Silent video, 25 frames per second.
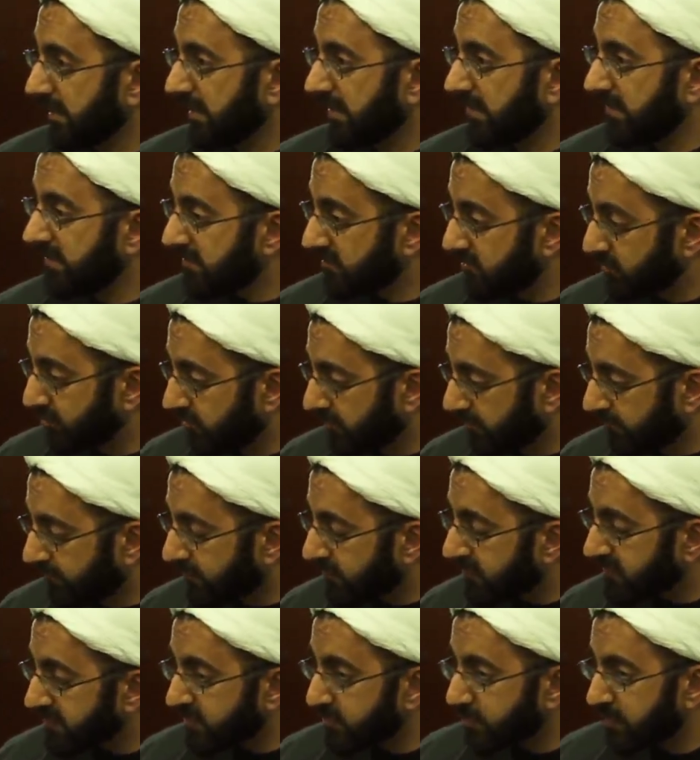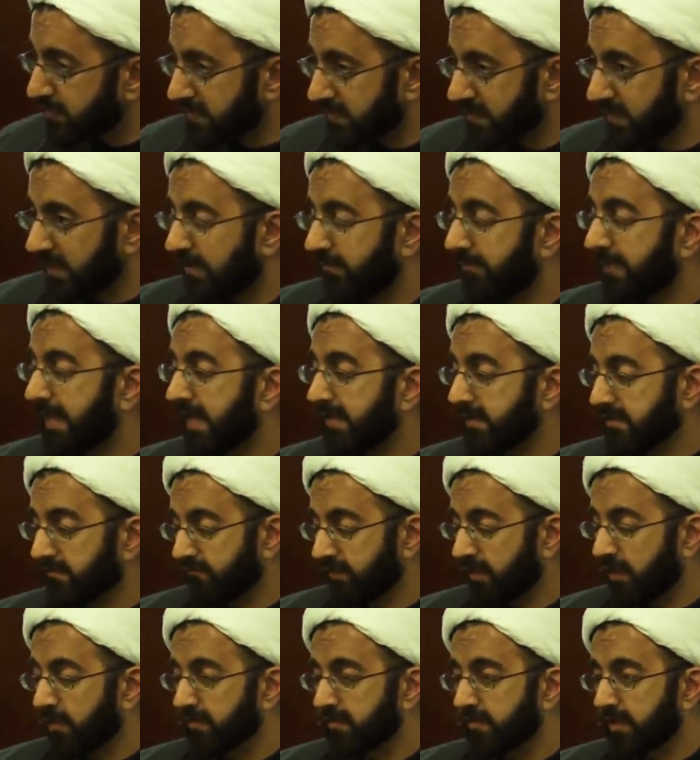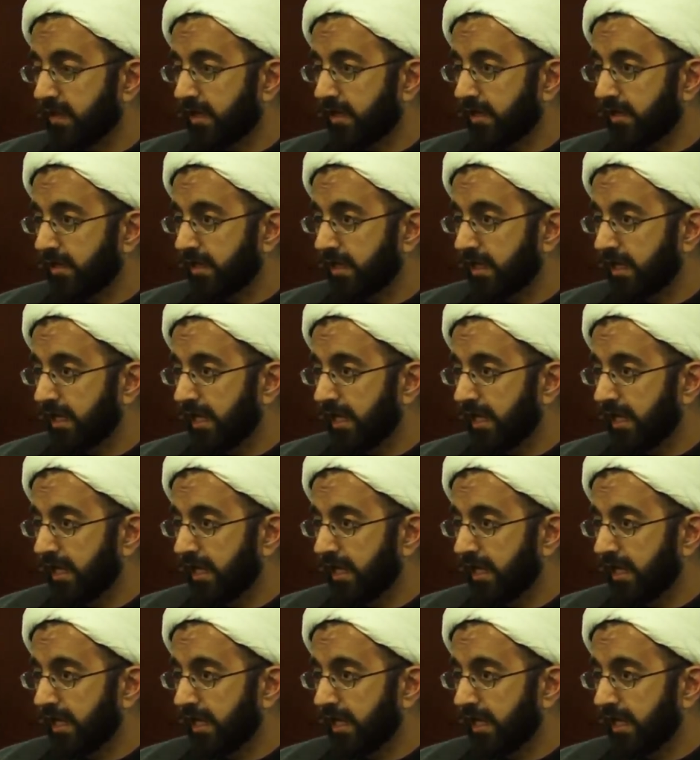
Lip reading: in this universe is with the command of Allah,